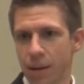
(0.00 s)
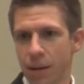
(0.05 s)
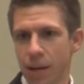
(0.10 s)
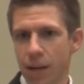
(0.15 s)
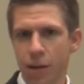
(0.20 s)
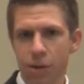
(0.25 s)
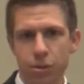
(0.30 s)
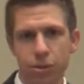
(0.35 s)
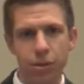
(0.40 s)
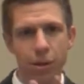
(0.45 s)

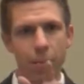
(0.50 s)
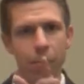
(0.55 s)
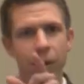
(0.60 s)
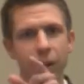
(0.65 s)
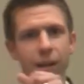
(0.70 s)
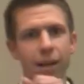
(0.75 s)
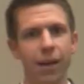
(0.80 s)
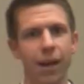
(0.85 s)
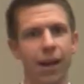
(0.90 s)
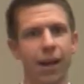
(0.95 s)
Here's
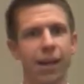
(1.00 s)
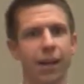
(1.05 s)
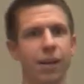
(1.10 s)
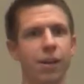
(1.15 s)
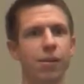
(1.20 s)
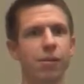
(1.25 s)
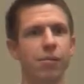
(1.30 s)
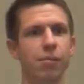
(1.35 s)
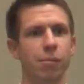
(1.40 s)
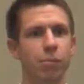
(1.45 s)
somebody I
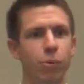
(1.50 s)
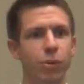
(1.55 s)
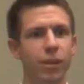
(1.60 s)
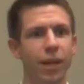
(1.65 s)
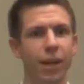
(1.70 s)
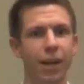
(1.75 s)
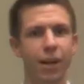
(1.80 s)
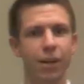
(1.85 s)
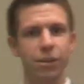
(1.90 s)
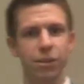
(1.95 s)
can put
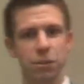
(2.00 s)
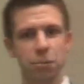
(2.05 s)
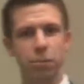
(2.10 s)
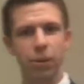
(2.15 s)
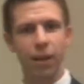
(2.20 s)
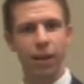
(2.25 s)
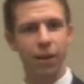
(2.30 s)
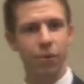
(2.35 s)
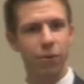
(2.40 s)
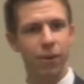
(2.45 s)
that on
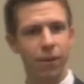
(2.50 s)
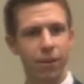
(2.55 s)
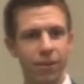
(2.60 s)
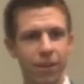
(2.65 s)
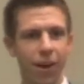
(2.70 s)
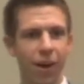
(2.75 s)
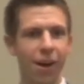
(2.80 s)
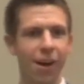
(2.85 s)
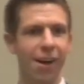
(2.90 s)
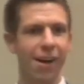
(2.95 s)
display with.
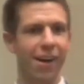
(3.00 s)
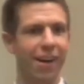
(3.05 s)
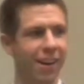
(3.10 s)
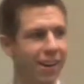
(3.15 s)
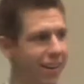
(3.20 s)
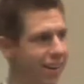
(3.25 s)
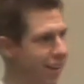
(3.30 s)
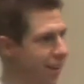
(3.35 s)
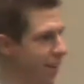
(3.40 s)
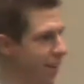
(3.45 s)
Ah.